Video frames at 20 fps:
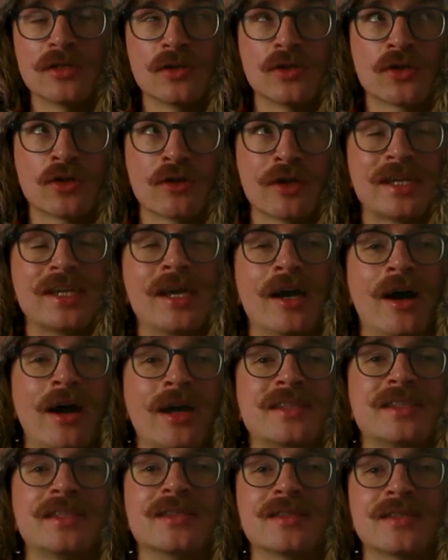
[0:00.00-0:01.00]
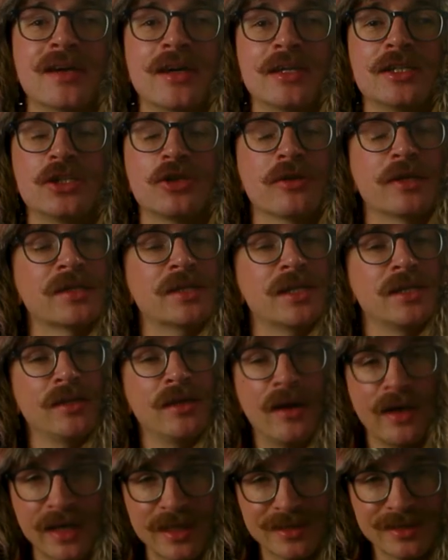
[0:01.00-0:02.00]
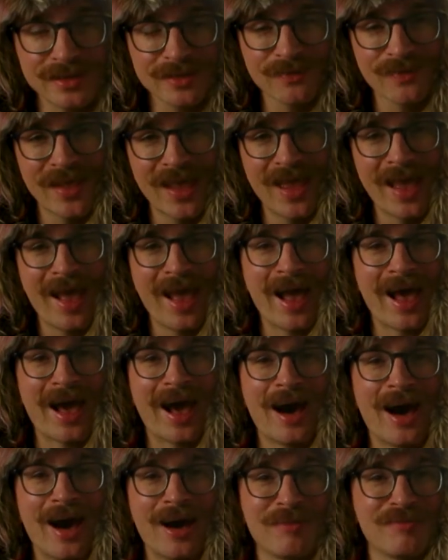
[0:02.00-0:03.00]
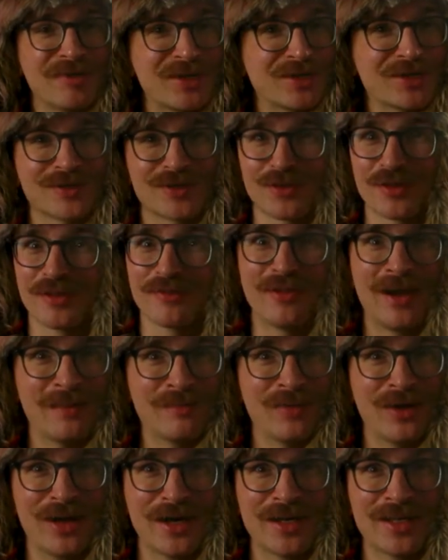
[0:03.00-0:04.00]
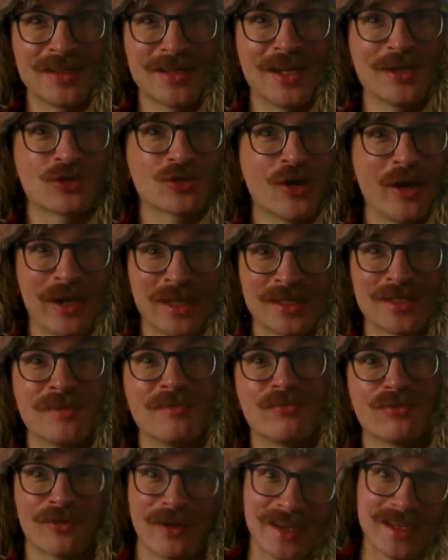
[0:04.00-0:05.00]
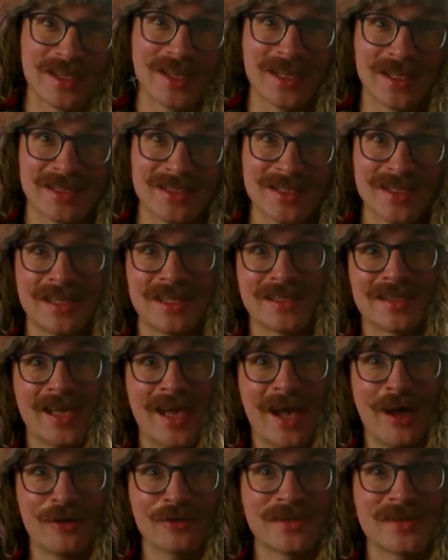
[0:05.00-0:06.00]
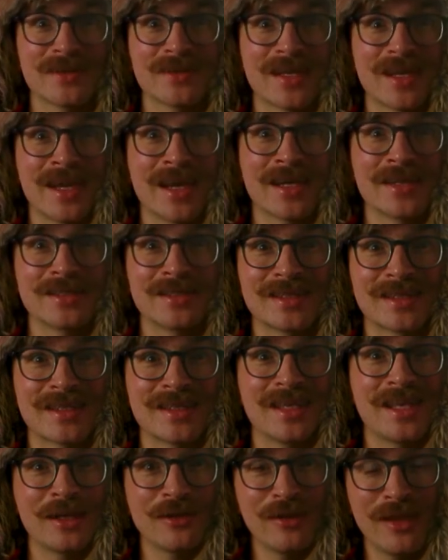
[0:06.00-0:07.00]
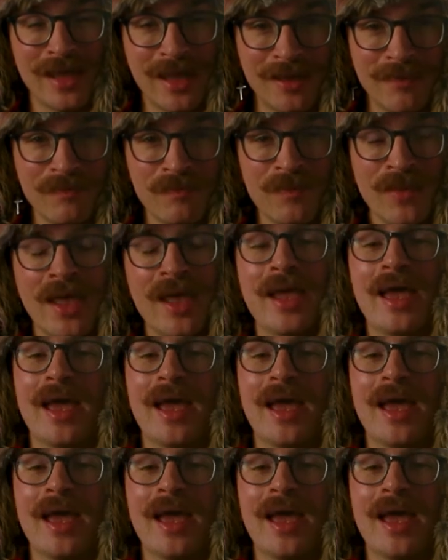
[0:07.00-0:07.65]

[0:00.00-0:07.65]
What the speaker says: Sorry, he hides inside during the night because all the vampires are trying to break into his house and kill him.